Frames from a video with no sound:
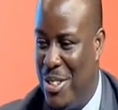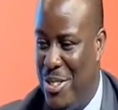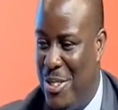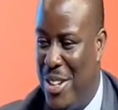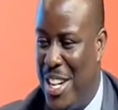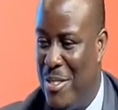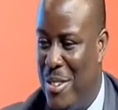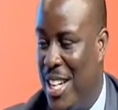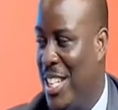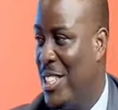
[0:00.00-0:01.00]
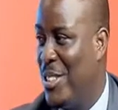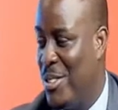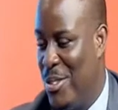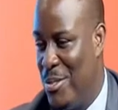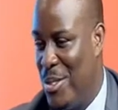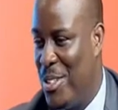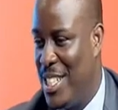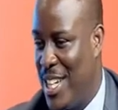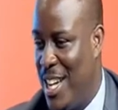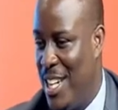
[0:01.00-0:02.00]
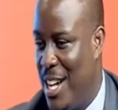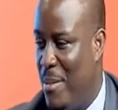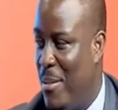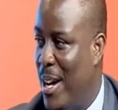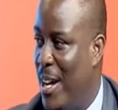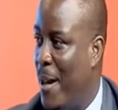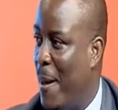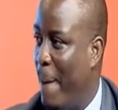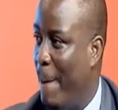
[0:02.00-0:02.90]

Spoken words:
We do not have an excuse of not signing up early.